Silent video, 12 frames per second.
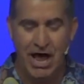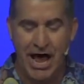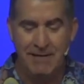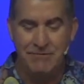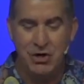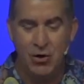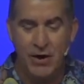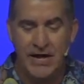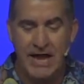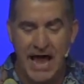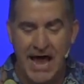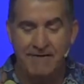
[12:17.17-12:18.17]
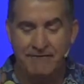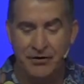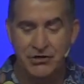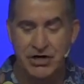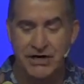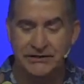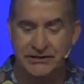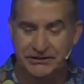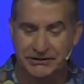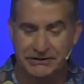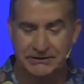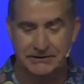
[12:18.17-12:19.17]
I'm going after
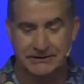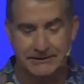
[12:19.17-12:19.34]
Jesus.